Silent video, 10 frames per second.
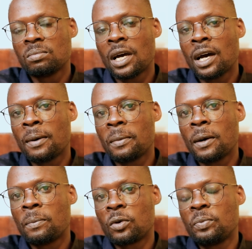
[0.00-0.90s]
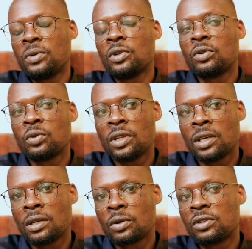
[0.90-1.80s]
appropriation to
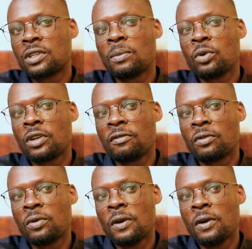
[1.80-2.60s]
the cost I'm looking for.